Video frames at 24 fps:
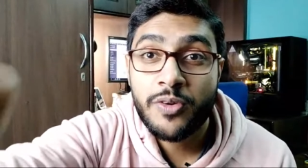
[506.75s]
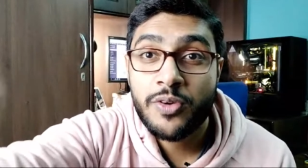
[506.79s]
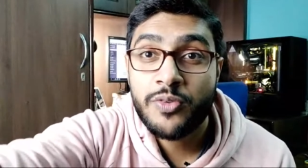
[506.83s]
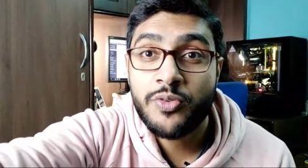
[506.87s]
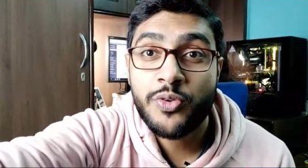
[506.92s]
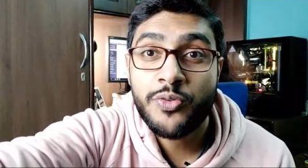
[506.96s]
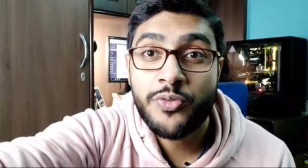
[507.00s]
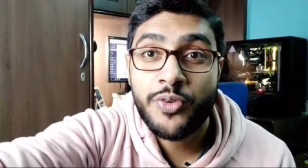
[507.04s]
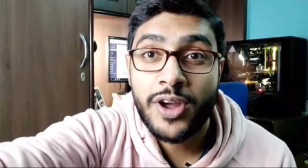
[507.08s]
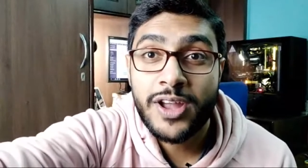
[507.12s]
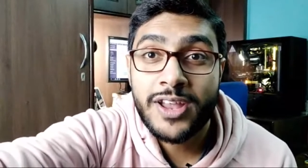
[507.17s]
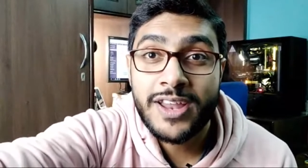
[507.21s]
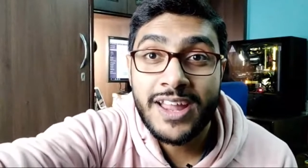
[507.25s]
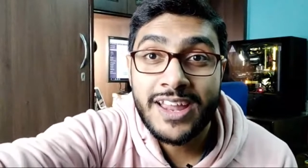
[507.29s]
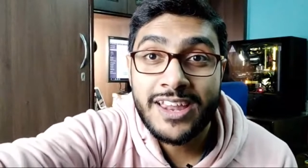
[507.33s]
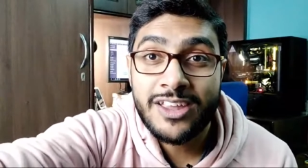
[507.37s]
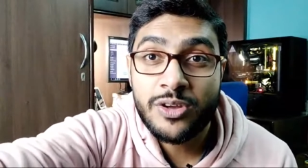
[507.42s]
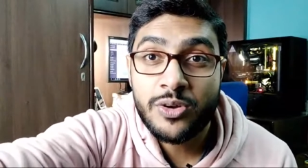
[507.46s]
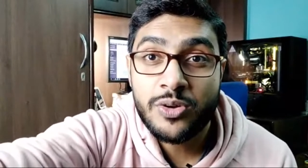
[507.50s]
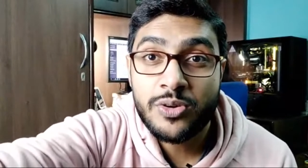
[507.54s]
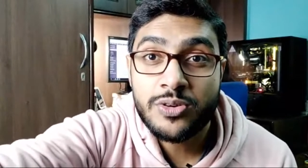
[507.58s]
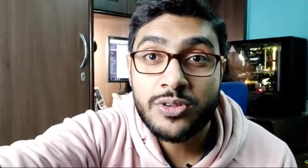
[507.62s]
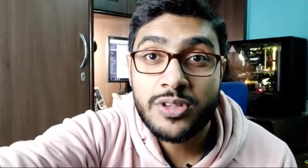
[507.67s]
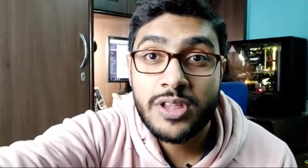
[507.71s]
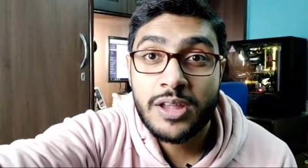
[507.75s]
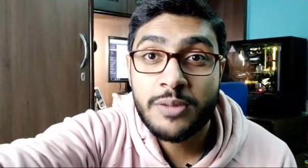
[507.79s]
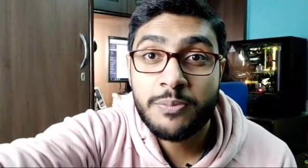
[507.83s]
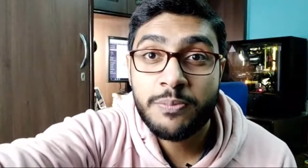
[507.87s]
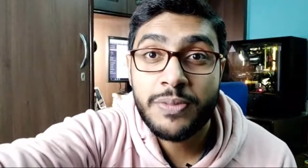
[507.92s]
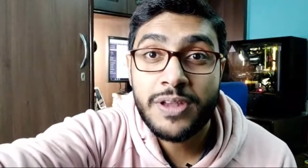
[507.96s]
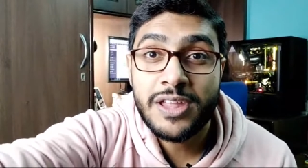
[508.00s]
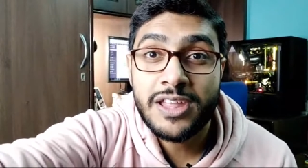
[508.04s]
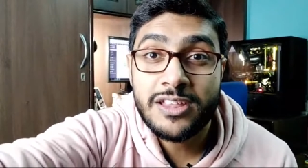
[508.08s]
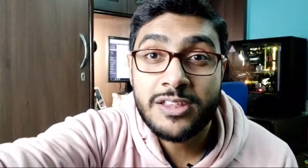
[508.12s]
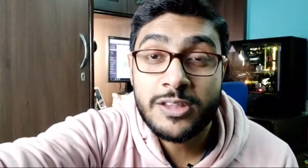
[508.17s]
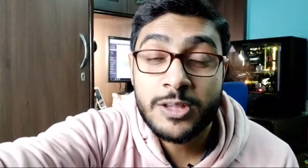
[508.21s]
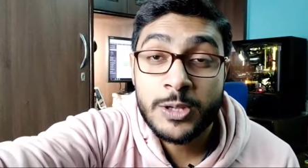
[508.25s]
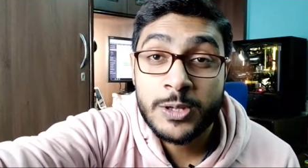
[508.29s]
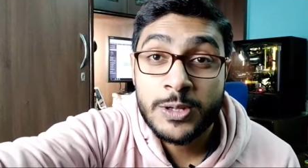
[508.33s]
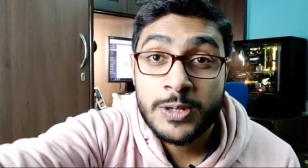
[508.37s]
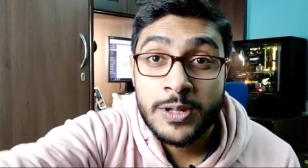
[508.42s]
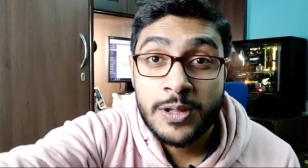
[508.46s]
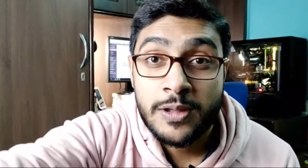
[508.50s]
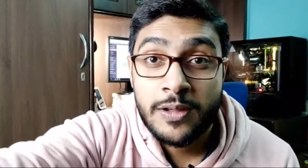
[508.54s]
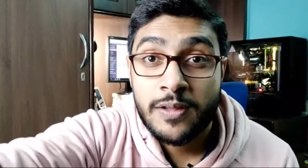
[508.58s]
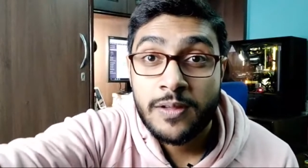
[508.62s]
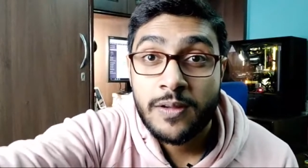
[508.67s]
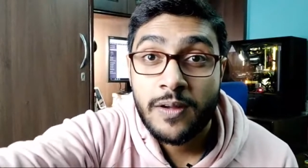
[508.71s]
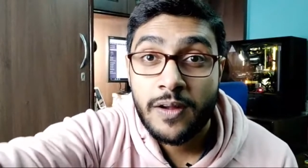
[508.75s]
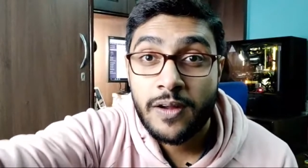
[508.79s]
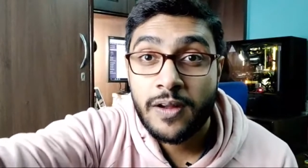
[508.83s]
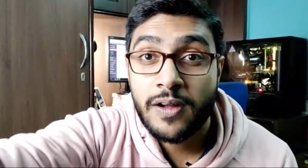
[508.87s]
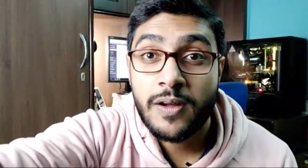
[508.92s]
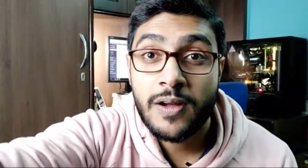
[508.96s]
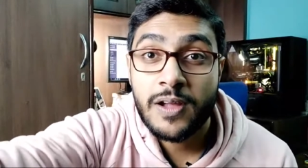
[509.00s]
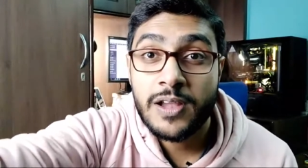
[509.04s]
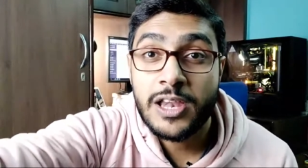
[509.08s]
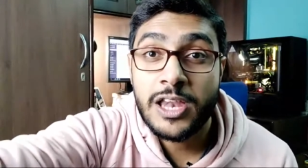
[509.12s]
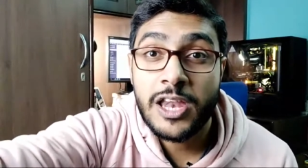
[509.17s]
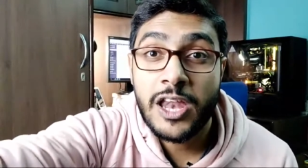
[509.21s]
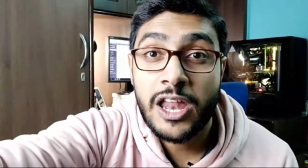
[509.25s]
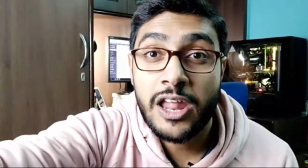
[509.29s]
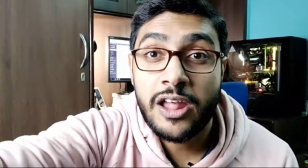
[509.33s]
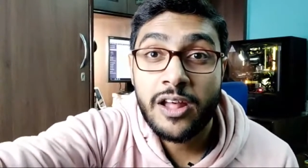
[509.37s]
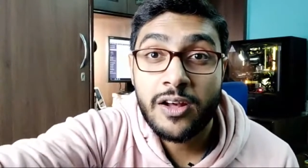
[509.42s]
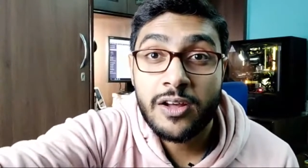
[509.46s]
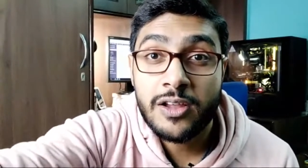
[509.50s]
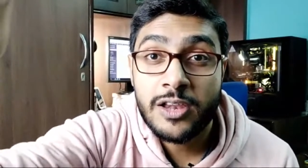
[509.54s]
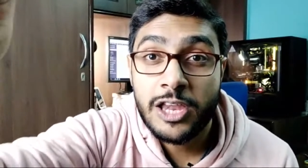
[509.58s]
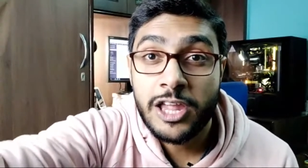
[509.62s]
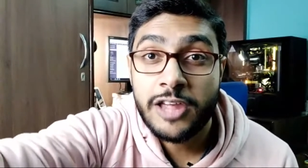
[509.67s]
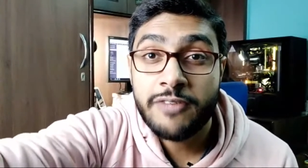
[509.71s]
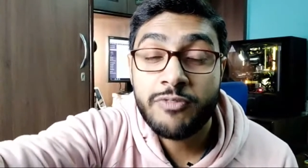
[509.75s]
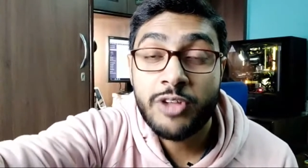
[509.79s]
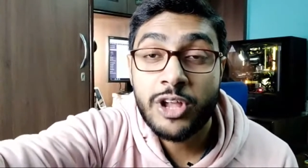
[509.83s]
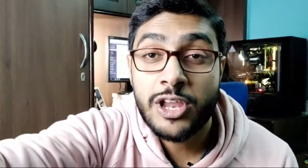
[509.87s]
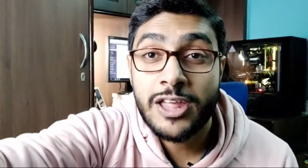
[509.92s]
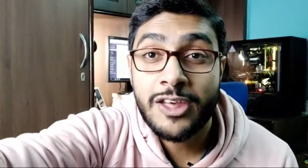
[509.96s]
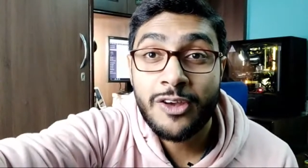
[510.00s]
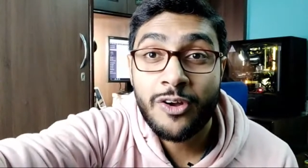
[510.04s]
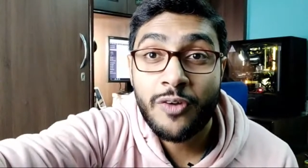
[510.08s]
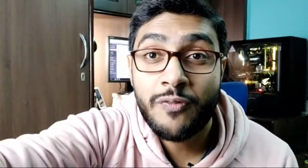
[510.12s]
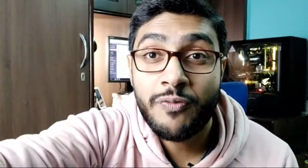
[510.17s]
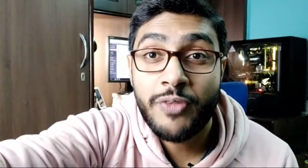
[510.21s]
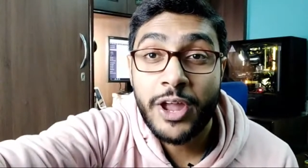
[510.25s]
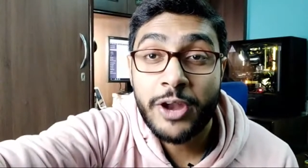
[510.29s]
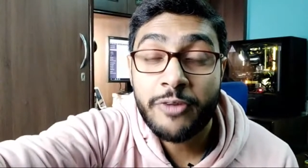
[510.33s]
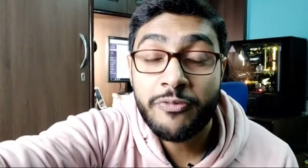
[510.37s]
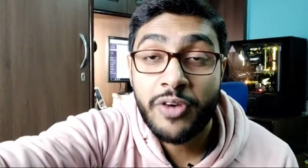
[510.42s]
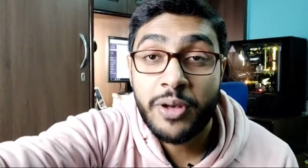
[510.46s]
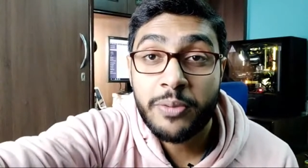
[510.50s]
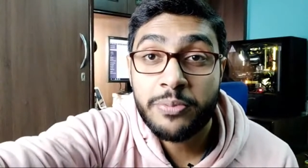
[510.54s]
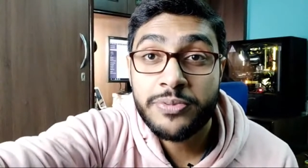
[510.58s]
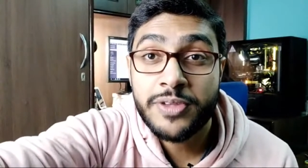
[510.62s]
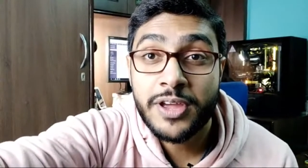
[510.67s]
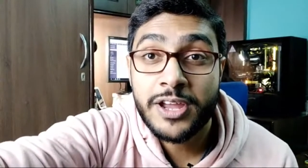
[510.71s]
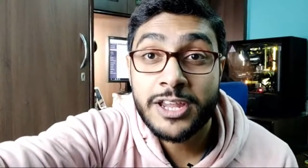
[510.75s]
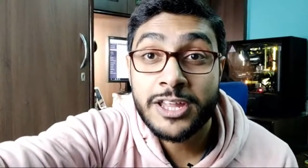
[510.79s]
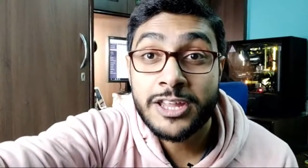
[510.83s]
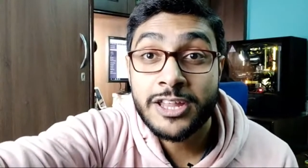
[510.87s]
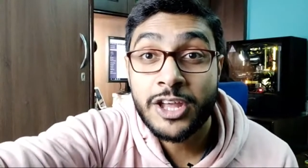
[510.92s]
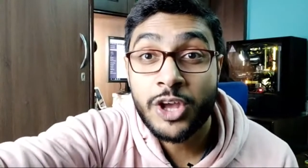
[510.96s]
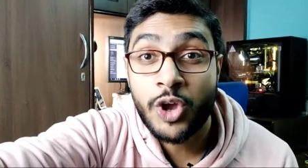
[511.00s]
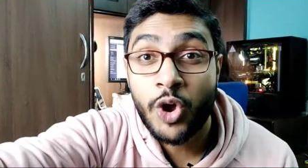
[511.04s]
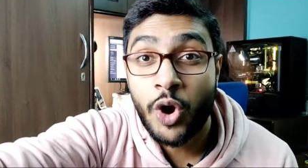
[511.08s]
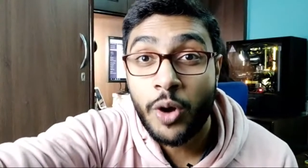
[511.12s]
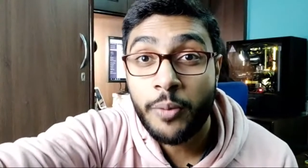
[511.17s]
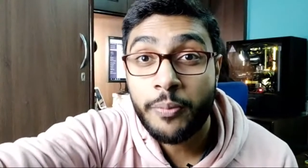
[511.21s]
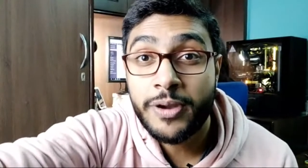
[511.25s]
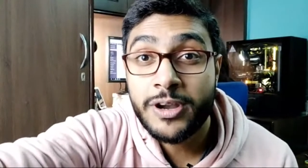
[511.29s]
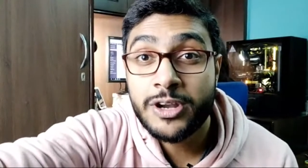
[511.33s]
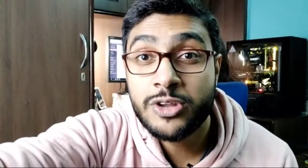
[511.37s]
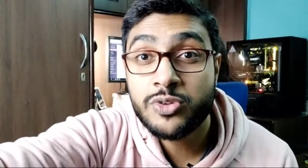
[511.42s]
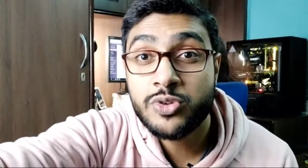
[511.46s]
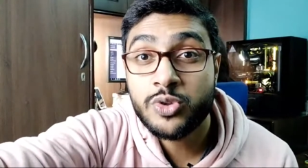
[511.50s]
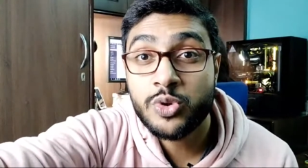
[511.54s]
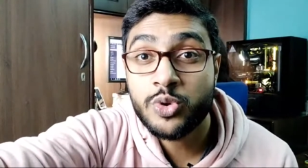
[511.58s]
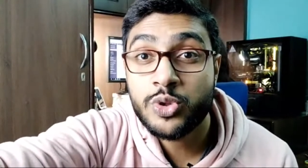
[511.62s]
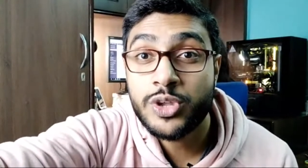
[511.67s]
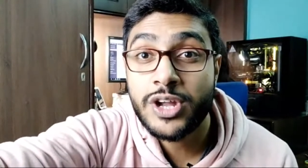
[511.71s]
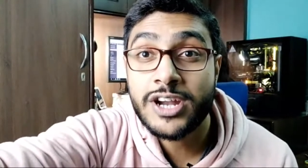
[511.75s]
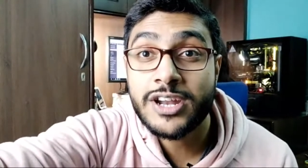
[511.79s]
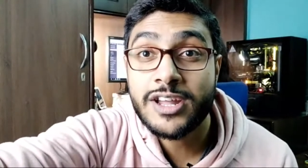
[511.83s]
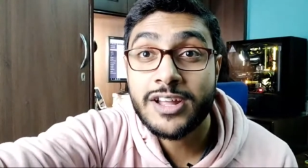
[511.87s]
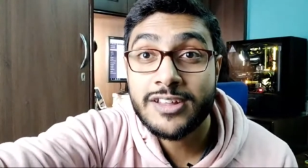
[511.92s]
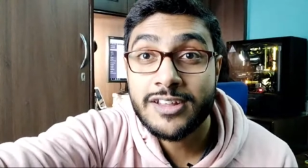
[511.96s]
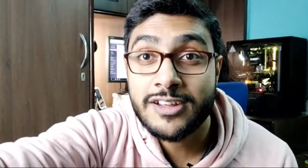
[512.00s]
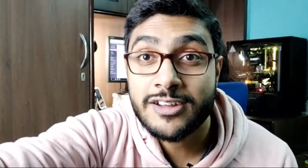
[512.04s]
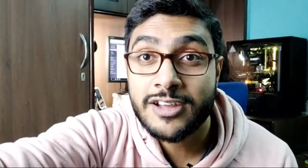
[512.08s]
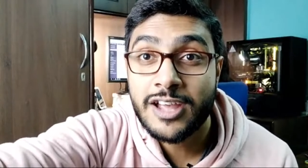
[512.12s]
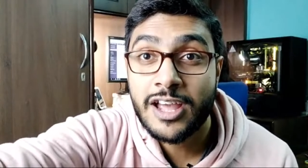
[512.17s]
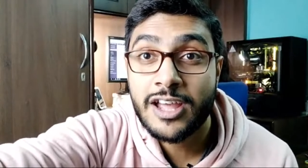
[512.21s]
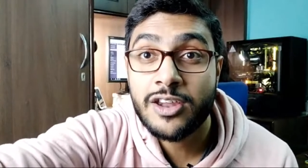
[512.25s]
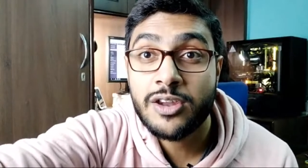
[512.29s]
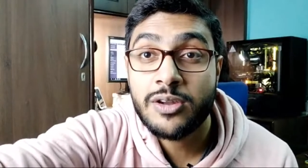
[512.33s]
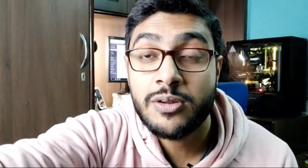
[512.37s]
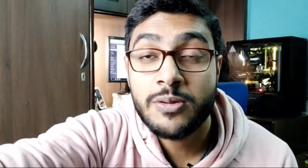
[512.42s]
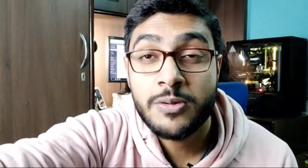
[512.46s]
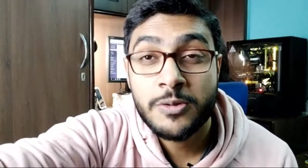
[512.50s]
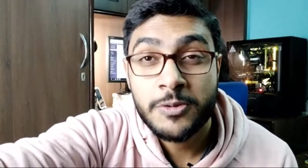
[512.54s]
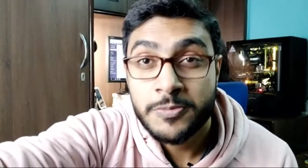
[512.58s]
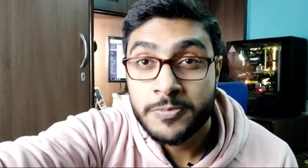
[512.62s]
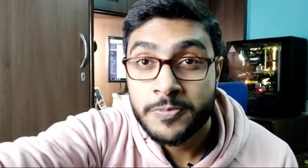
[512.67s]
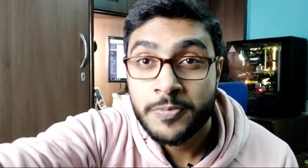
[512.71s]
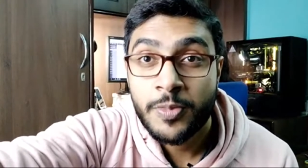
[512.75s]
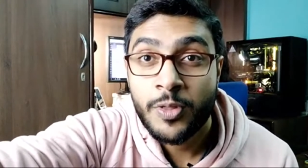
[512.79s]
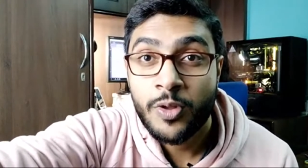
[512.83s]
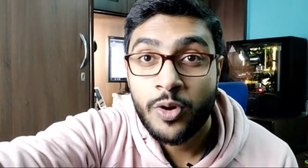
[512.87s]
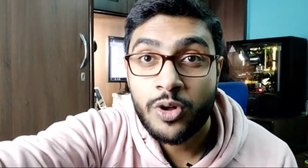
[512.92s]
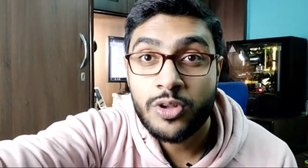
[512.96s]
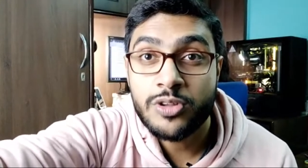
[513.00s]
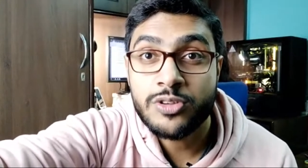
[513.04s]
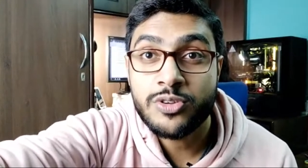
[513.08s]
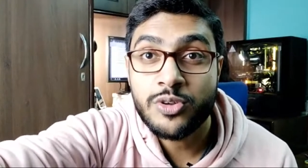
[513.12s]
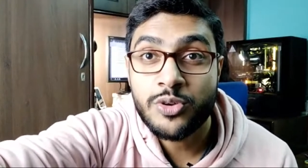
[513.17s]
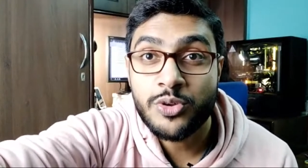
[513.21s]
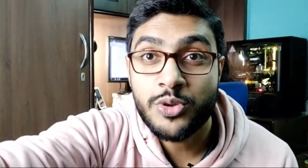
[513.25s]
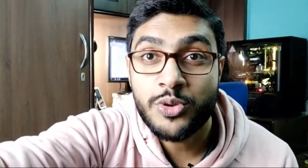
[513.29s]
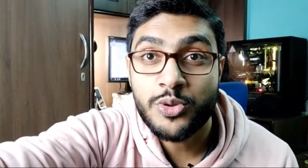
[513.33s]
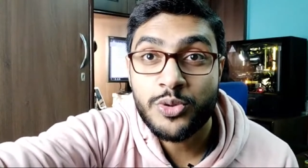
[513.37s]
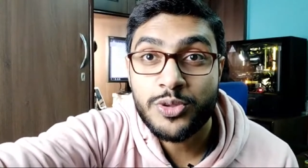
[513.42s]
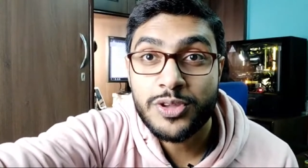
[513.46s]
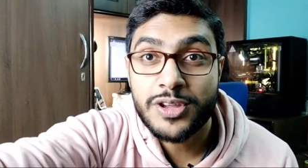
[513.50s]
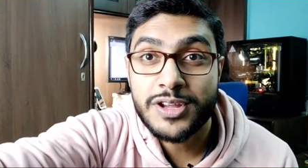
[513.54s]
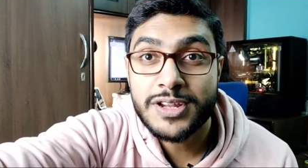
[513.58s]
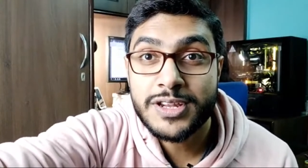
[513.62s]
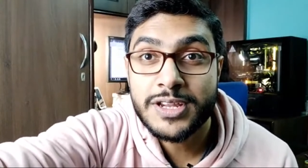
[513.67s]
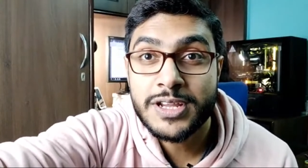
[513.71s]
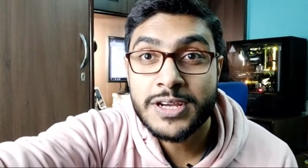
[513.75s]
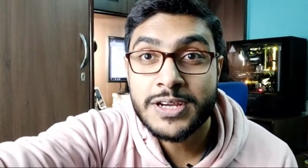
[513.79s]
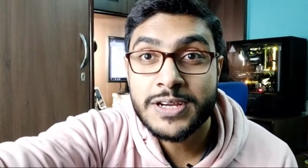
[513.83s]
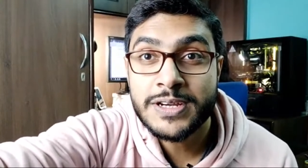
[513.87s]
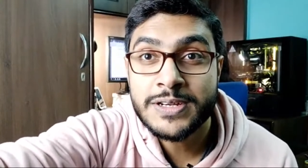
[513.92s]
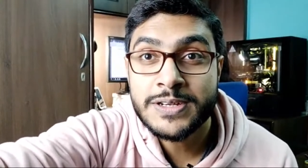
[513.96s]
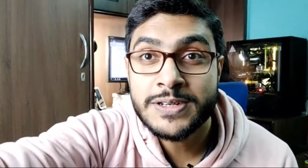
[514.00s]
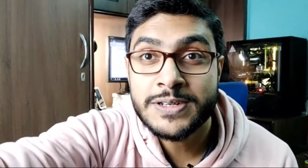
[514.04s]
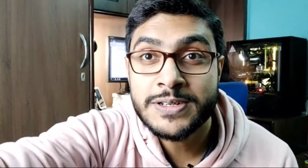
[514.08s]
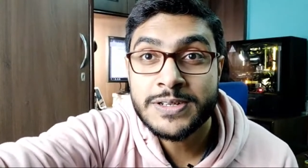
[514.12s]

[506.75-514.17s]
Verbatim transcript: Uh, if you find any good, then please uh, uh leave the link of that website in the comments so that other can also use it.